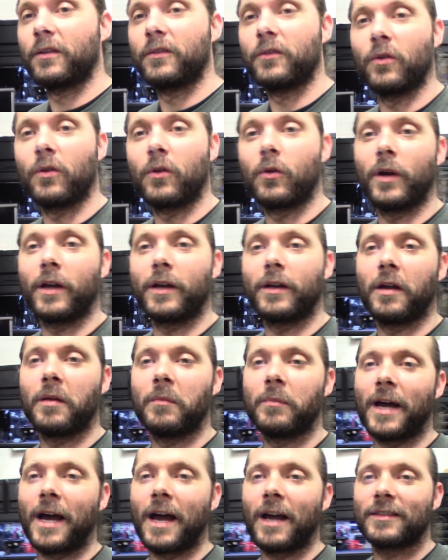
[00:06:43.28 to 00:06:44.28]
do a quick
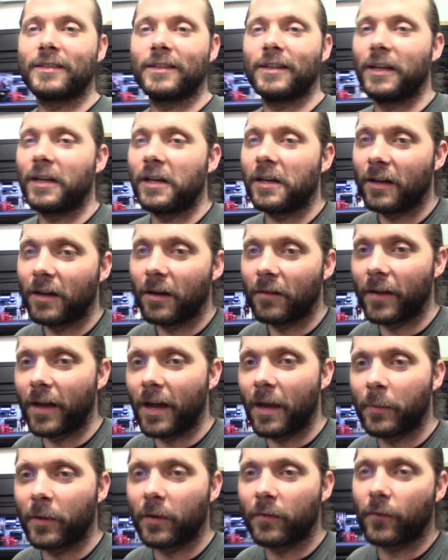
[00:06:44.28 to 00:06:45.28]
unboxing of the
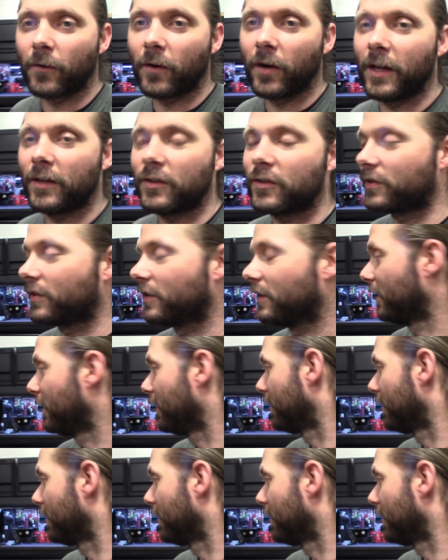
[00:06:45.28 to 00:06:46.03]
Epiq Fridge.